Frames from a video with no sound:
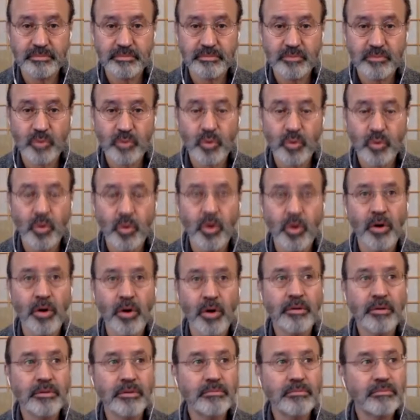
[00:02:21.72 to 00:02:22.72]

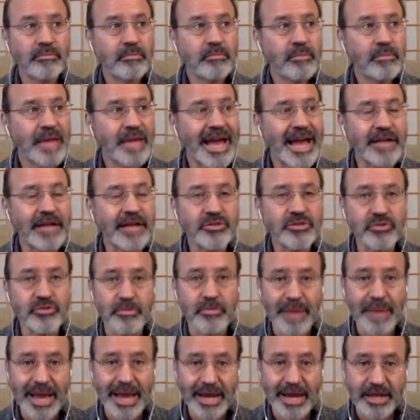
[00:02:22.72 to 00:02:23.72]
Or extra
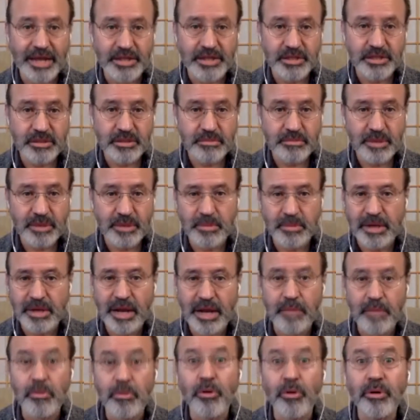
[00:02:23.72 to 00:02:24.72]
baggage, maybe not
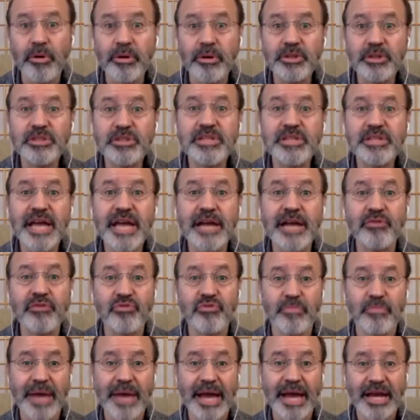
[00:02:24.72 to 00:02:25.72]
a burden, just extra
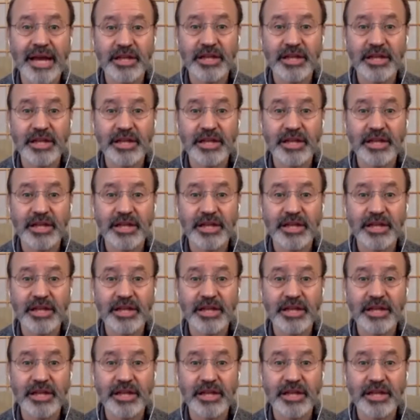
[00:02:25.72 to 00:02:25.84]
baggage.